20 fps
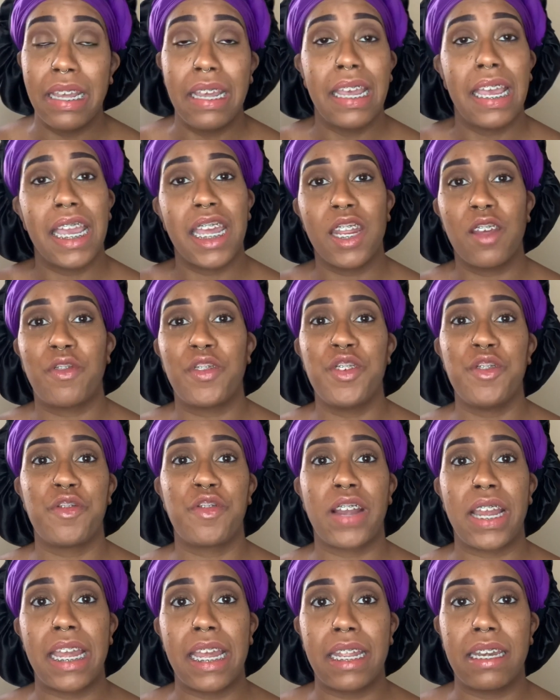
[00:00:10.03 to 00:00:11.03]
and if you
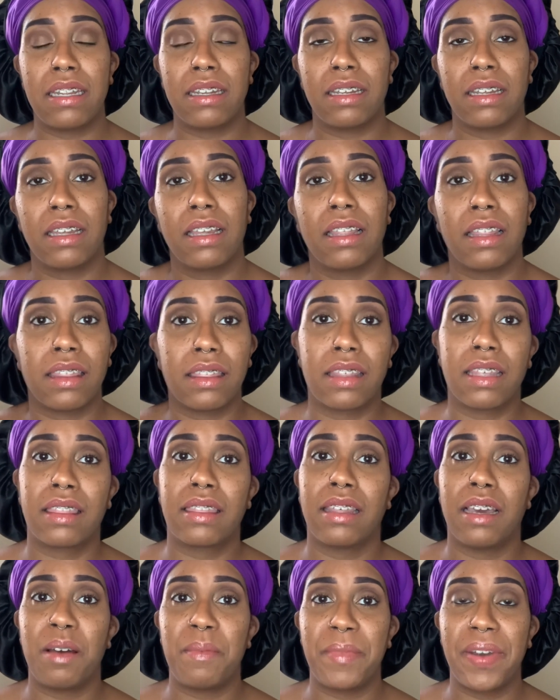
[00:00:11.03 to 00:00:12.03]
read the
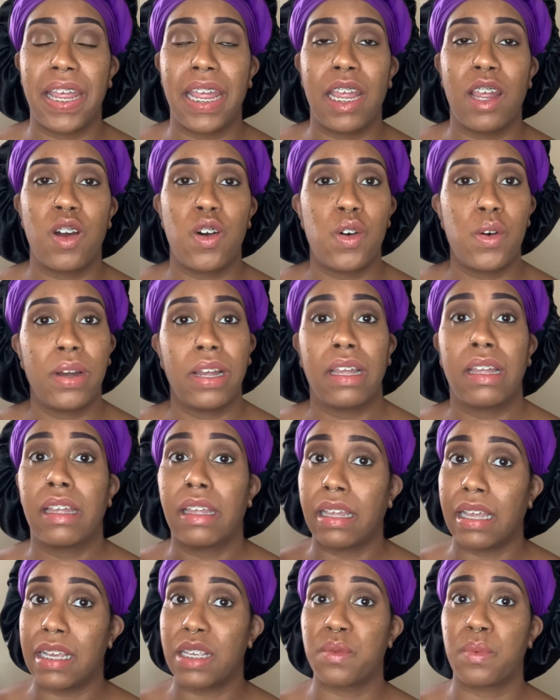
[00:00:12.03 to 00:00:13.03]
thumbnail
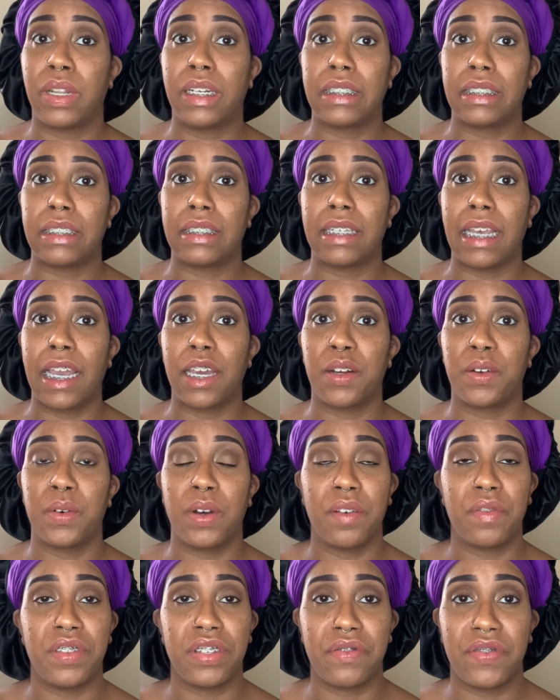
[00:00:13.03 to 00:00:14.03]
as well as the title
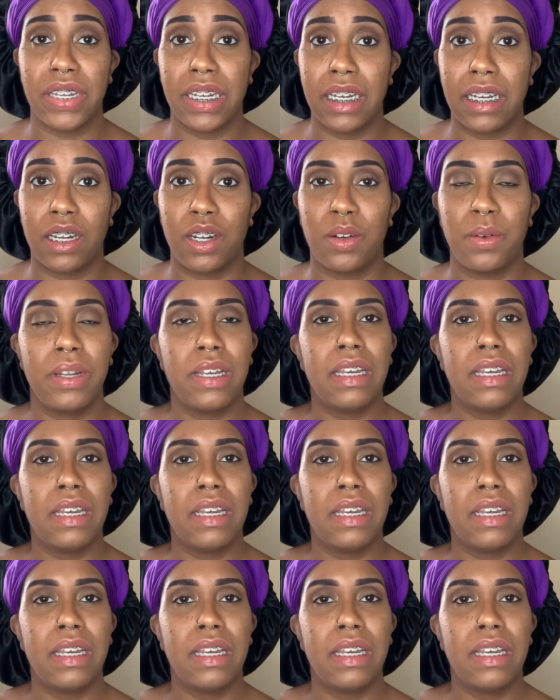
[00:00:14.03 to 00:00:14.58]
of the video,